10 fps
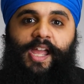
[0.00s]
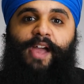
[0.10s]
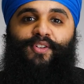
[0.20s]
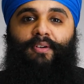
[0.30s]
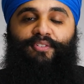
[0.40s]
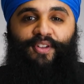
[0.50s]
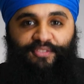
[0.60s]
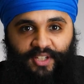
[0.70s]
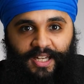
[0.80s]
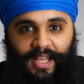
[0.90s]
If you have a
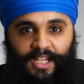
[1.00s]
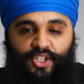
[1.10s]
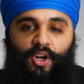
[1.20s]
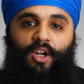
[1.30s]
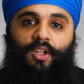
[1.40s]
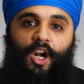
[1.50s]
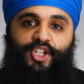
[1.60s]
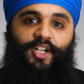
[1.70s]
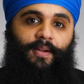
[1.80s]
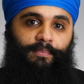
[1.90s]
fifteen inch or a
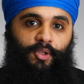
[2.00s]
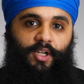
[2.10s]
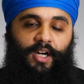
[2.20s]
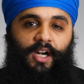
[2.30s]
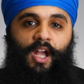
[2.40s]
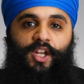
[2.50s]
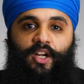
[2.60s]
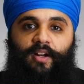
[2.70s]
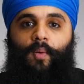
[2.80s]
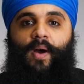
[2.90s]
larger computer, you're
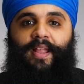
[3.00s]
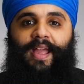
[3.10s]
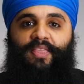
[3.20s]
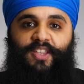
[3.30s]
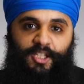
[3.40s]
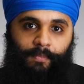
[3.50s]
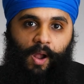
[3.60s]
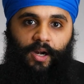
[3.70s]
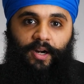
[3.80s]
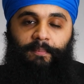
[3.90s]
gonna wanna get this
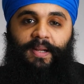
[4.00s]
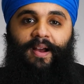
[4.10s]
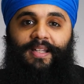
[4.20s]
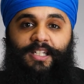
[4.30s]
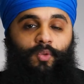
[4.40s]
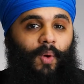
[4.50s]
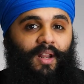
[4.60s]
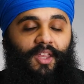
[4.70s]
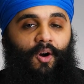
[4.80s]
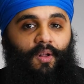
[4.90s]
monitor because it's one of
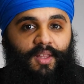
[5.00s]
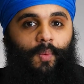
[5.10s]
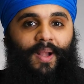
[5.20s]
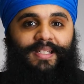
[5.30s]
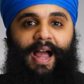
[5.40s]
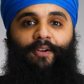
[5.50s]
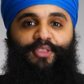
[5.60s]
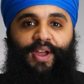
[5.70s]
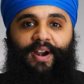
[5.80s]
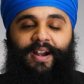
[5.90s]
the only ones out
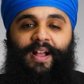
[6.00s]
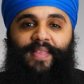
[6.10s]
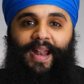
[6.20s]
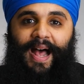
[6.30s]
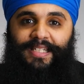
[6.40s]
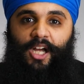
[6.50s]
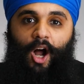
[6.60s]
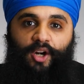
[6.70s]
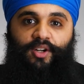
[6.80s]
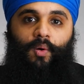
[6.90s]
there that has one
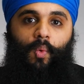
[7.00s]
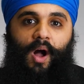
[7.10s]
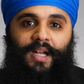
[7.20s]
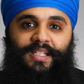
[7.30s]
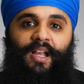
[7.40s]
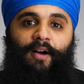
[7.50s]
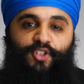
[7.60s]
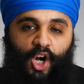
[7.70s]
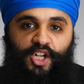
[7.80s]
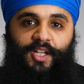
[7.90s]
hundred watts of
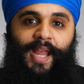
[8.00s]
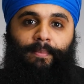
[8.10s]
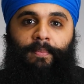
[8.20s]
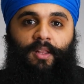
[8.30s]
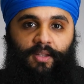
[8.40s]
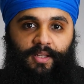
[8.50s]
charging capability.